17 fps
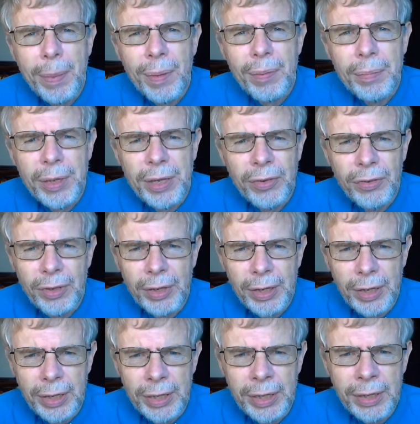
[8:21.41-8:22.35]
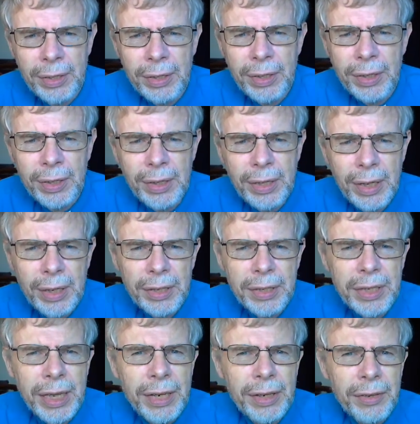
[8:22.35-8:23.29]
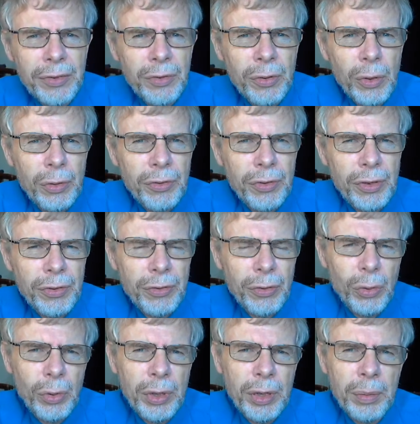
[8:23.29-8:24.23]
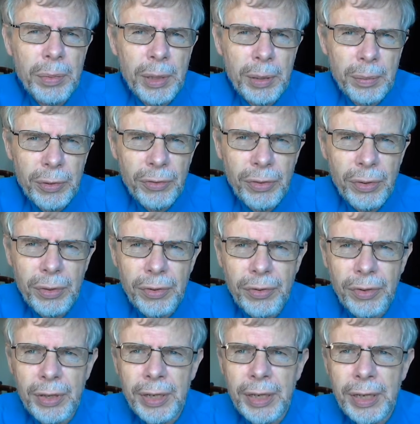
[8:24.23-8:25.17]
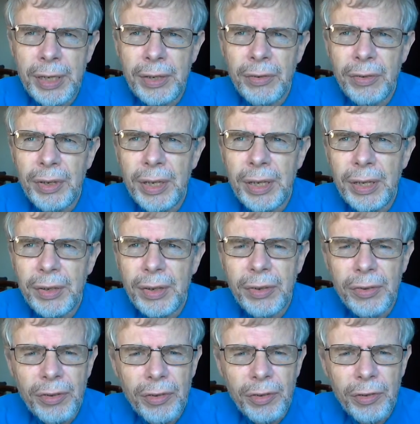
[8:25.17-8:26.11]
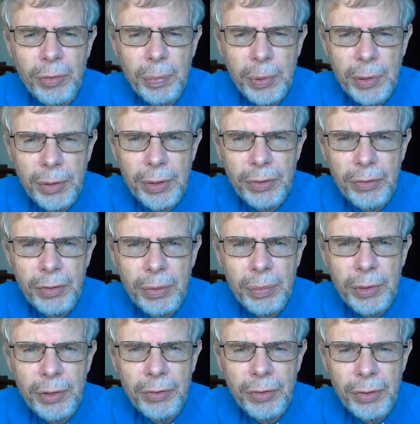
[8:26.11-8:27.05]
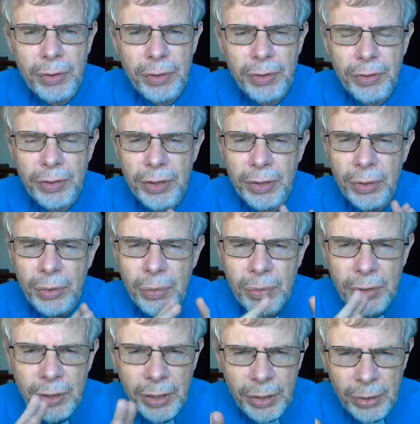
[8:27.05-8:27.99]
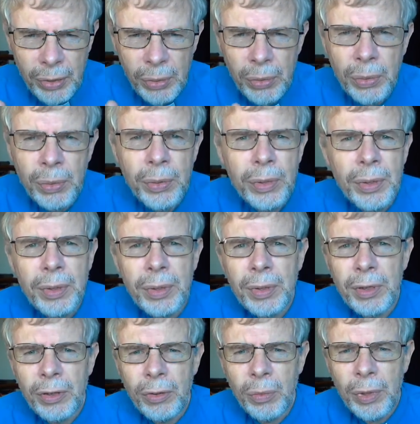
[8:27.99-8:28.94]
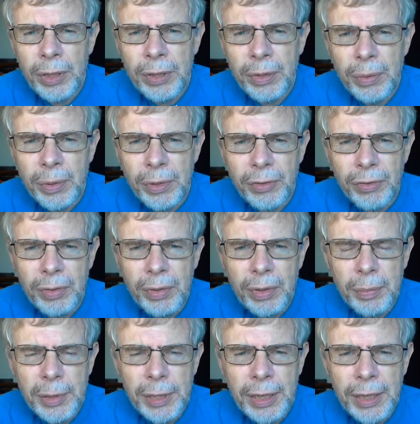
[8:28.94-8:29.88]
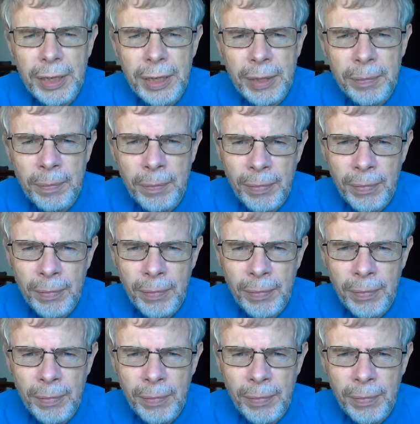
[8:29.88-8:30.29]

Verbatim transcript: basically. And again, it's not just talking about maturity and age, it is a spiritual maturity. You know the one who is from the beginning.